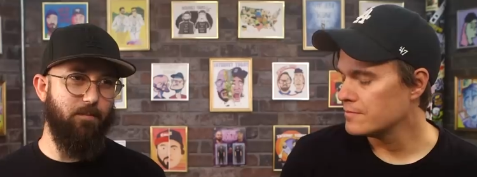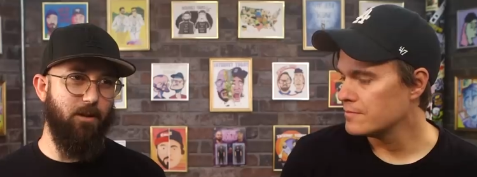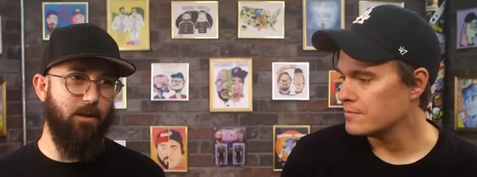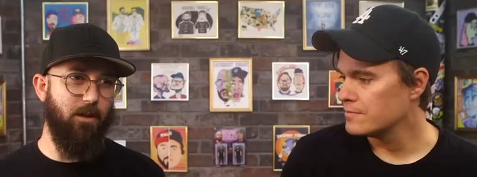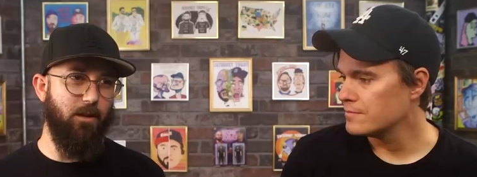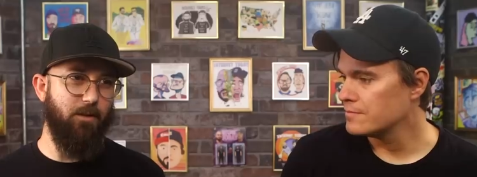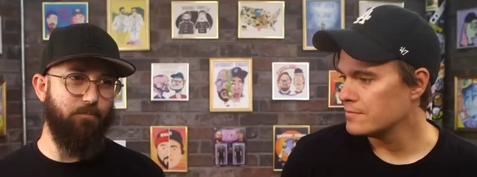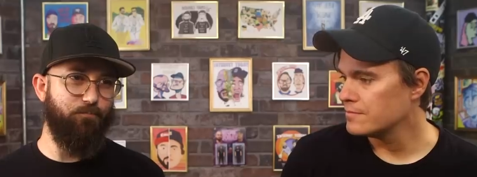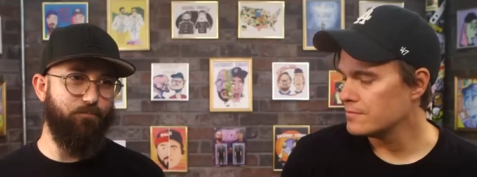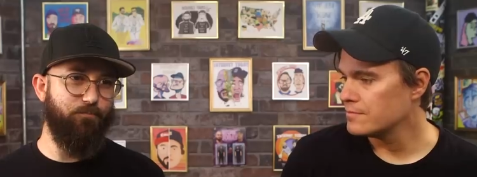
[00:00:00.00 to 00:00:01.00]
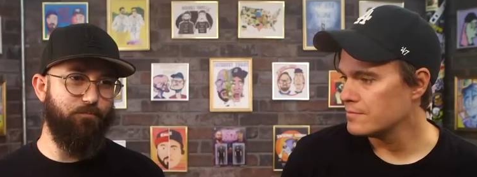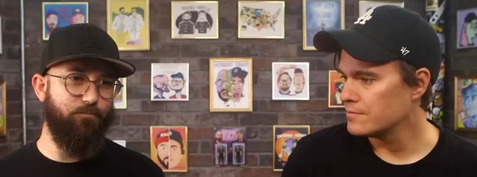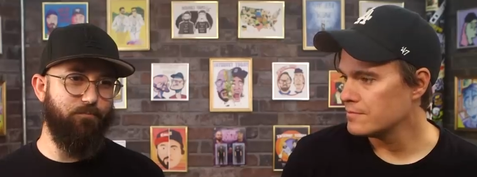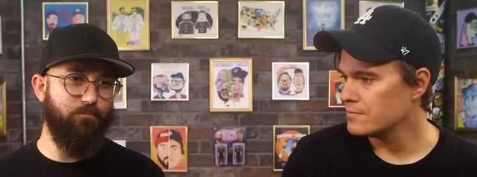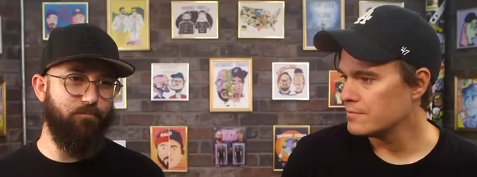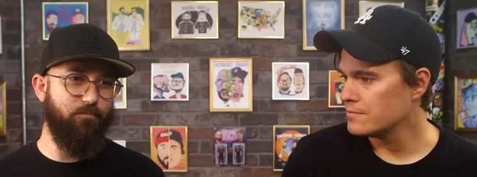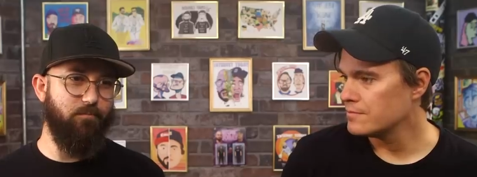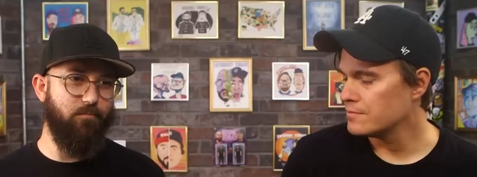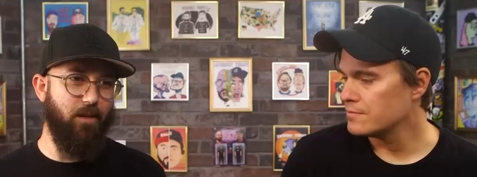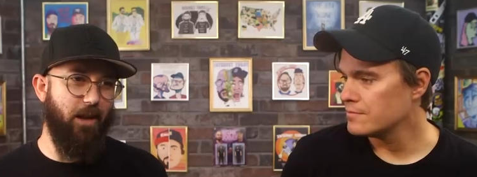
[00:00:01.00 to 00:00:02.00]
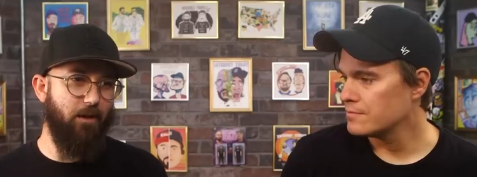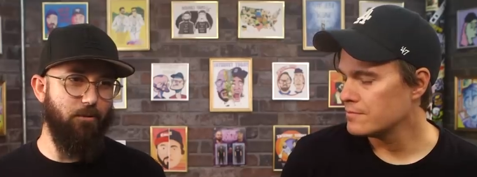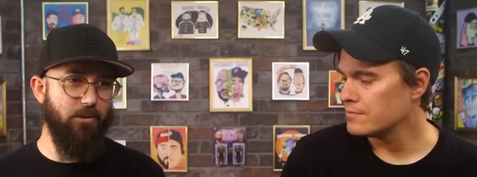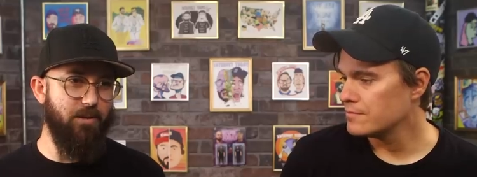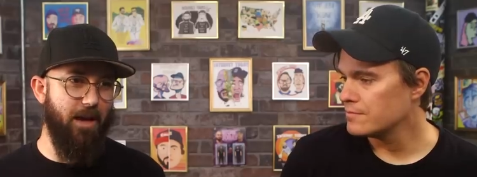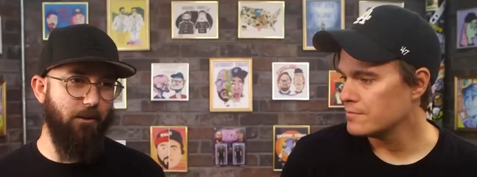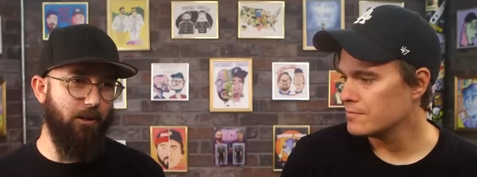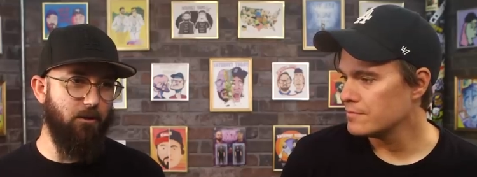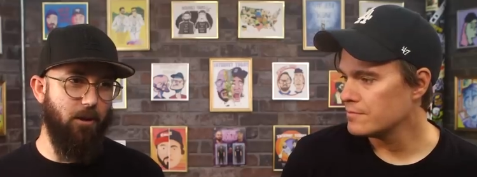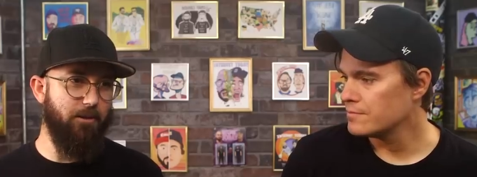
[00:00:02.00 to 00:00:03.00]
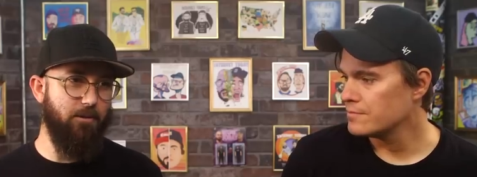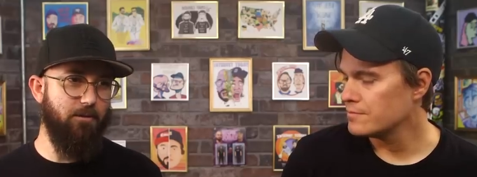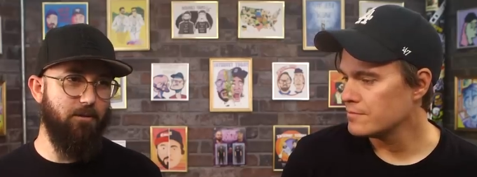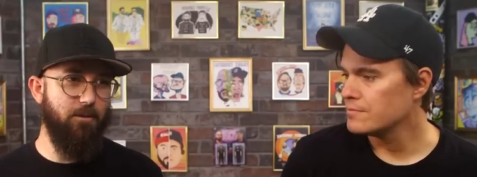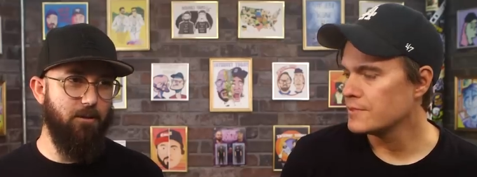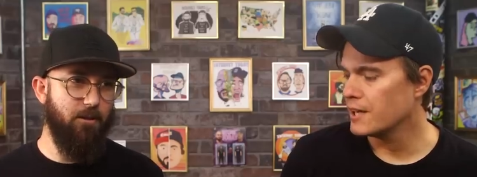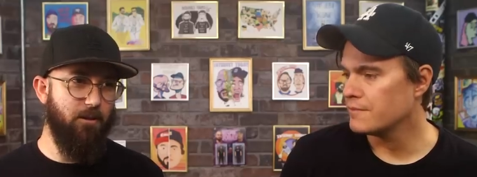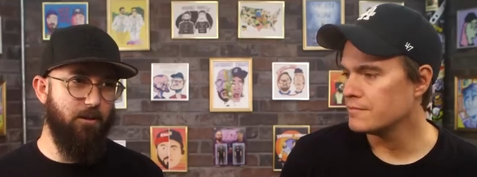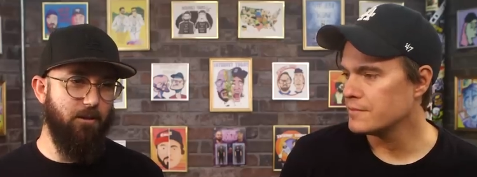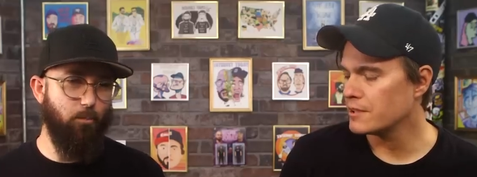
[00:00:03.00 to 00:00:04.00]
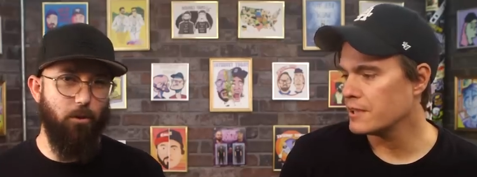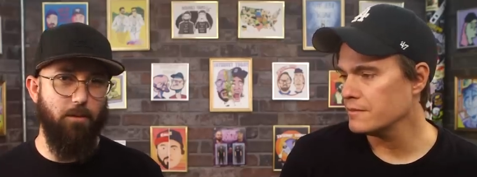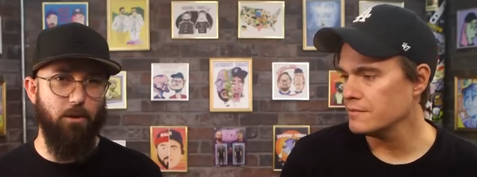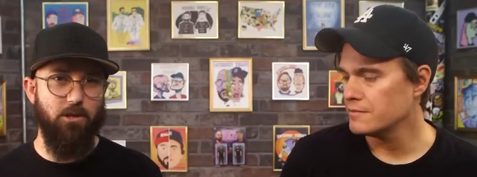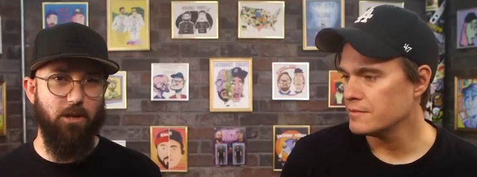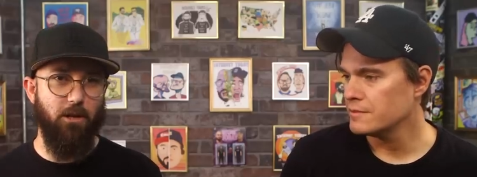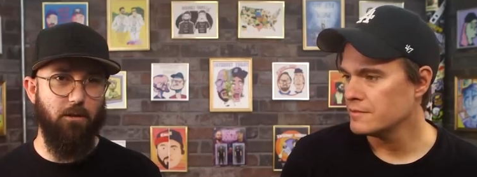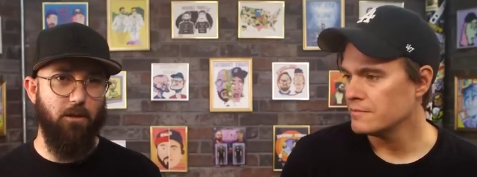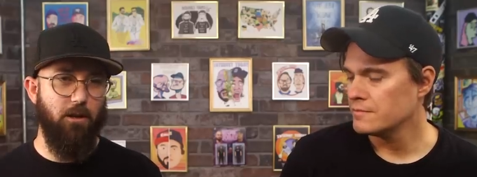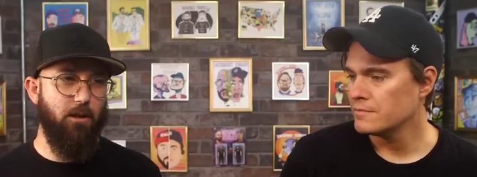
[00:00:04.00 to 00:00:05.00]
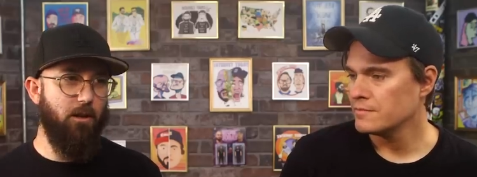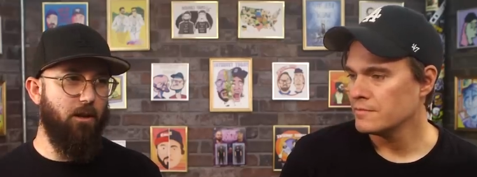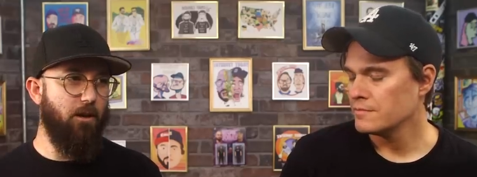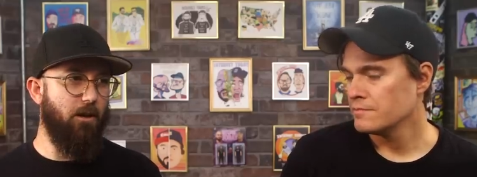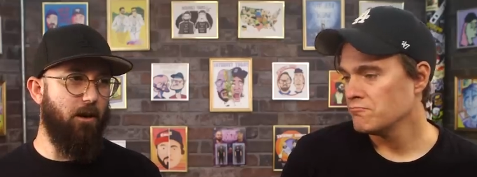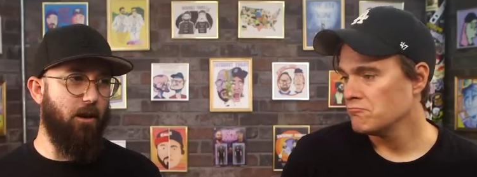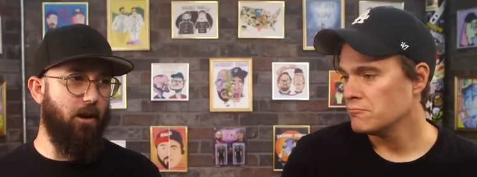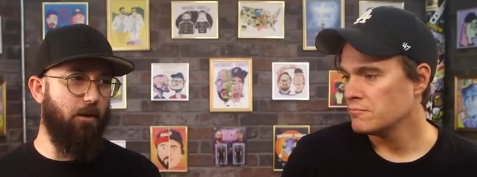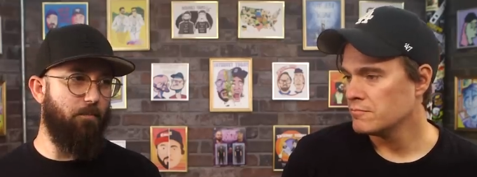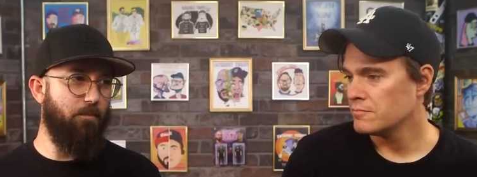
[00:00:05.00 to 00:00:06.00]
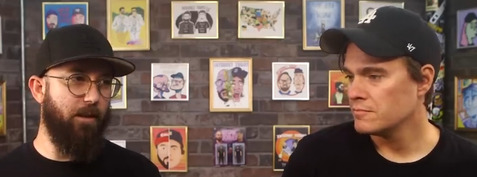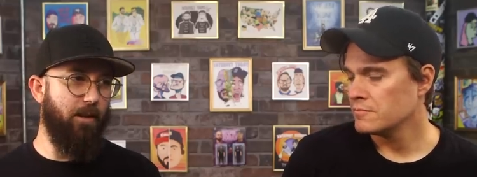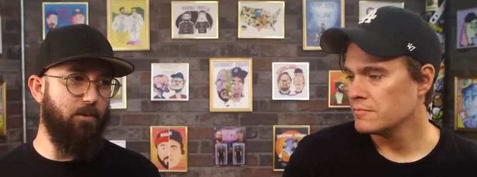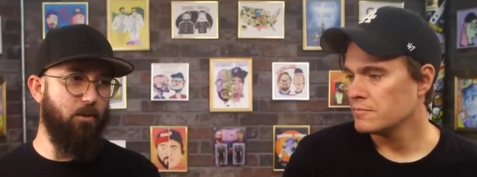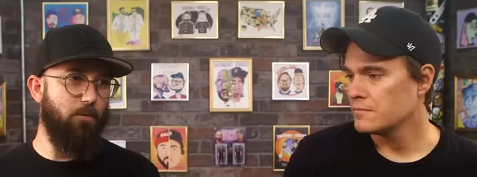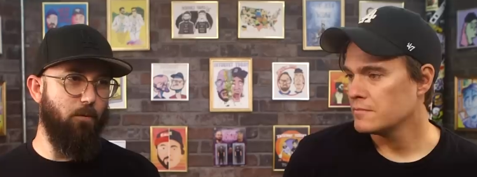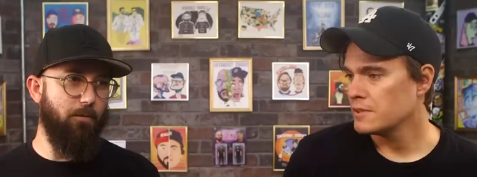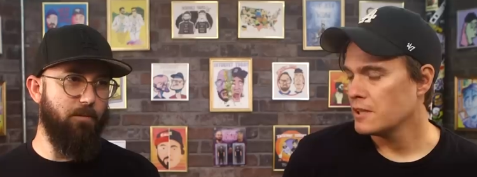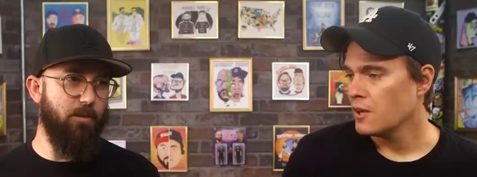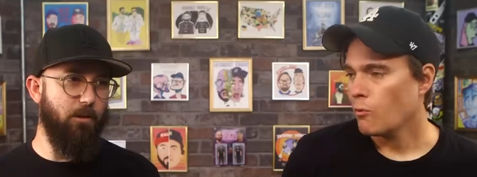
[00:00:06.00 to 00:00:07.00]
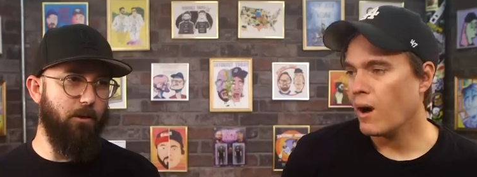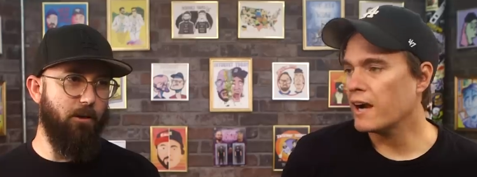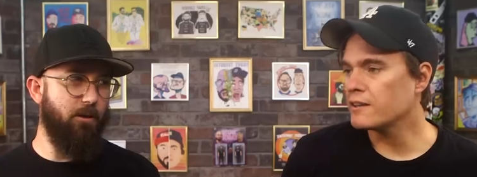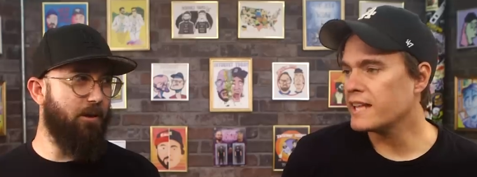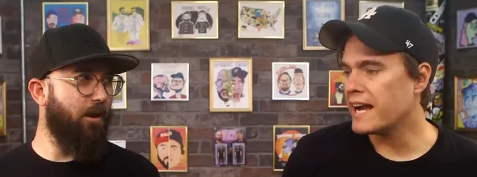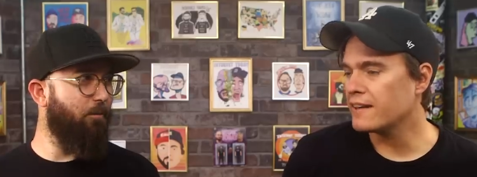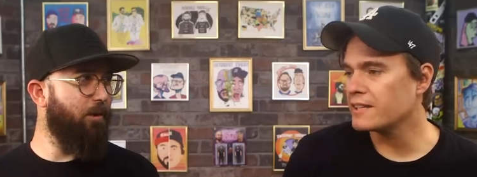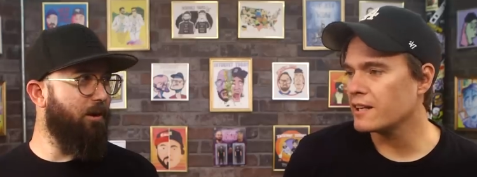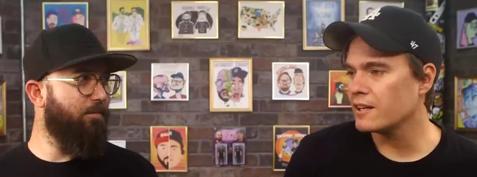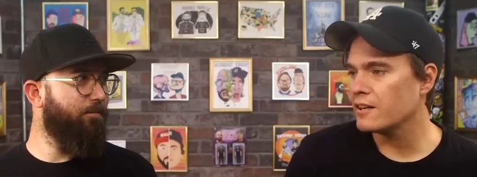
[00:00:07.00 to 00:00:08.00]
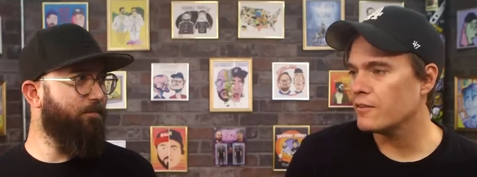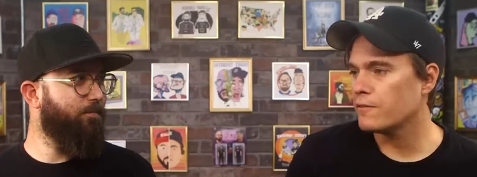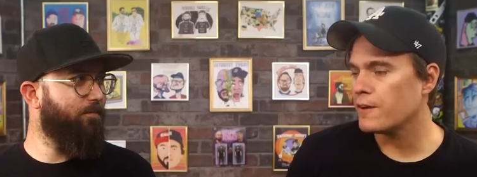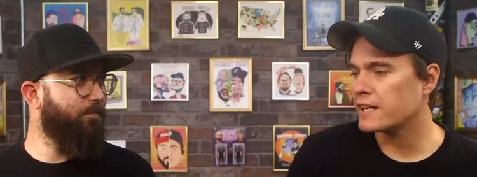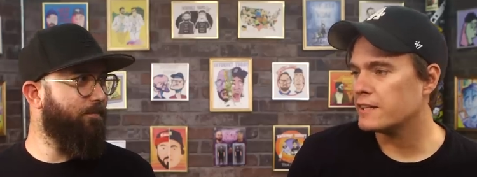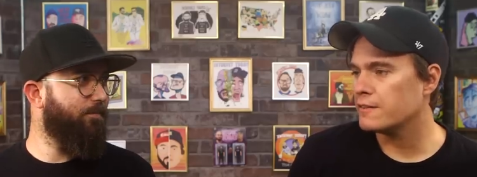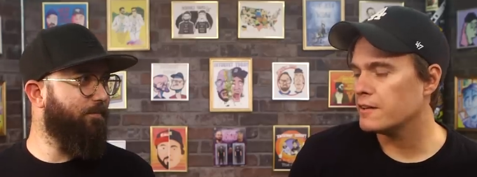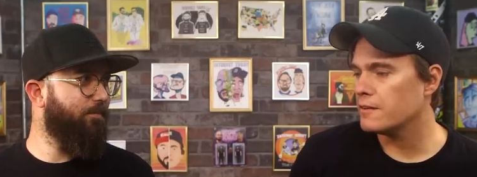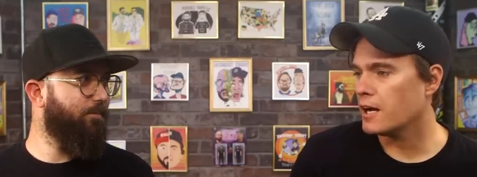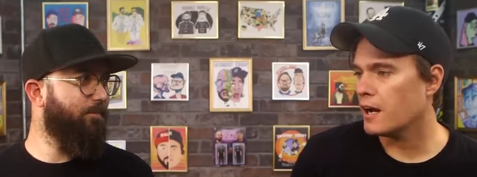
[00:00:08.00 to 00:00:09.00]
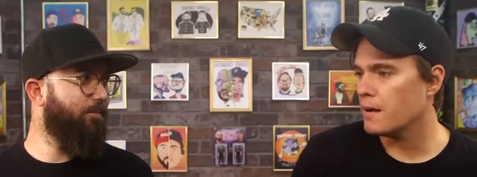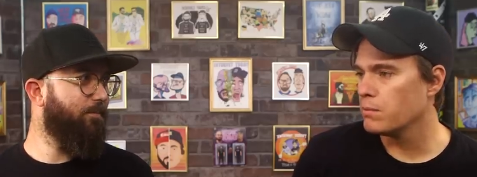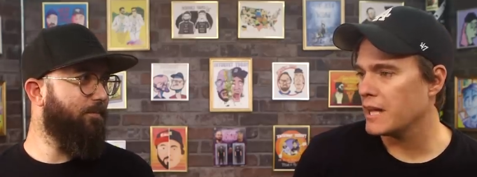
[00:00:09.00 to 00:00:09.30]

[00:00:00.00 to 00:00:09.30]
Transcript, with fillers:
Speaker 1: Uh, They handle the satellite launches.
Speaker 2: Yeah,
Speaker 1: okay. Pretty much it. Um, they have uniforms that.
Speaker 2: Why aren't they out there fucking uh,